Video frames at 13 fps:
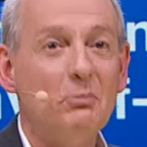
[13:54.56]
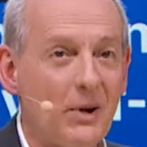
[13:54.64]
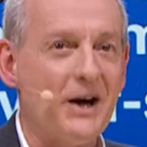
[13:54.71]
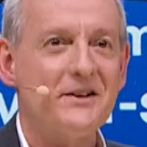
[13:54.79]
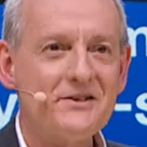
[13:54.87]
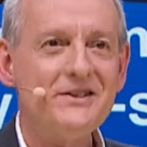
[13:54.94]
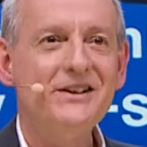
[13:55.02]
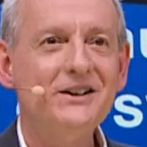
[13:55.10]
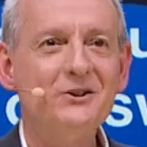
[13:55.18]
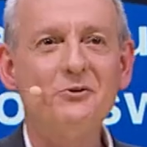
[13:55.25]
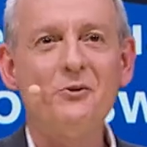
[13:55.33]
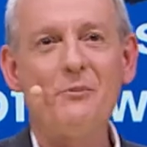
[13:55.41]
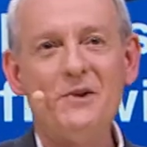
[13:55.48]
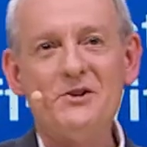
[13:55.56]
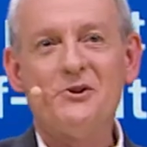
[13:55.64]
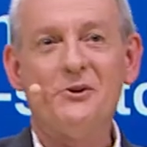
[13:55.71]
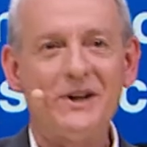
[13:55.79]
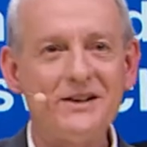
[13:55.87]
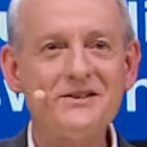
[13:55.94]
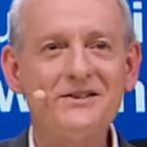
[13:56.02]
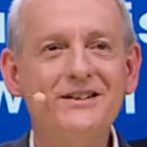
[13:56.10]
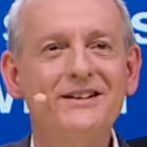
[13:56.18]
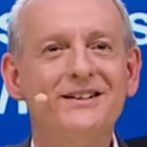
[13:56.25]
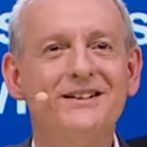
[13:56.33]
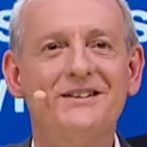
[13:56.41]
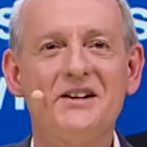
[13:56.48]
but when we do it,
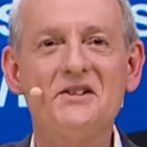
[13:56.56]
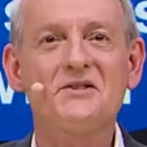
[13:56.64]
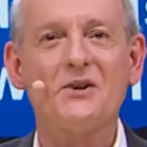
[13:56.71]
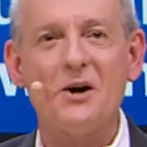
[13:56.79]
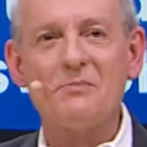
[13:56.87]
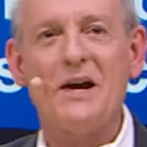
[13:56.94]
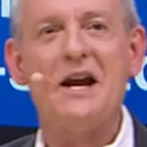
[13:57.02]
they start